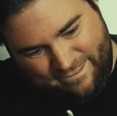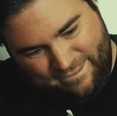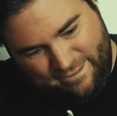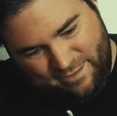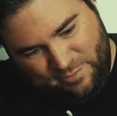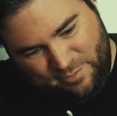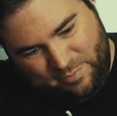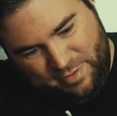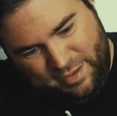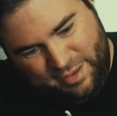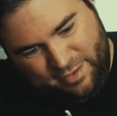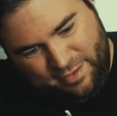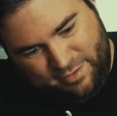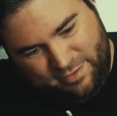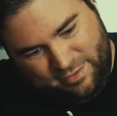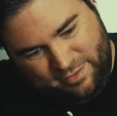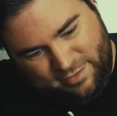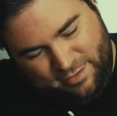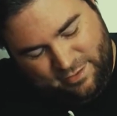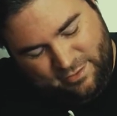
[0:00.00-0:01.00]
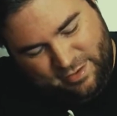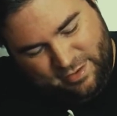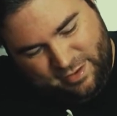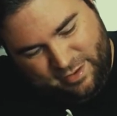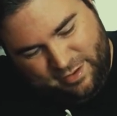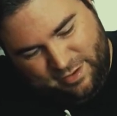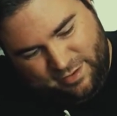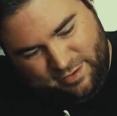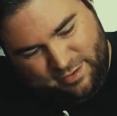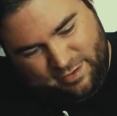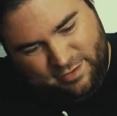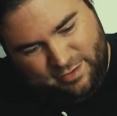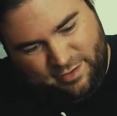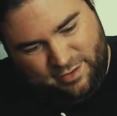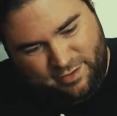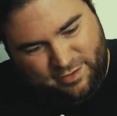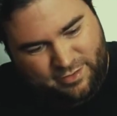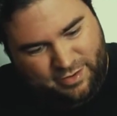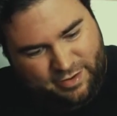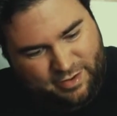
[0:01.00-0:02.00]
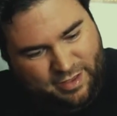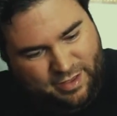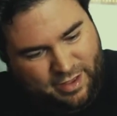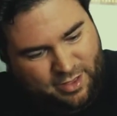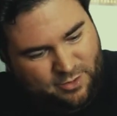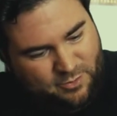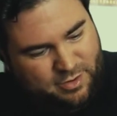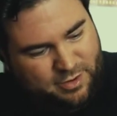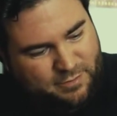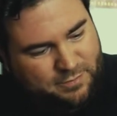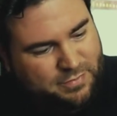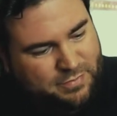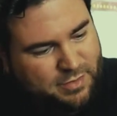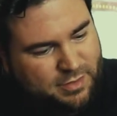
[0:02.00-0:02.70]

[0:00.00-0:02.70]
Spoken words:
Oh man, okay. Alright, I don't want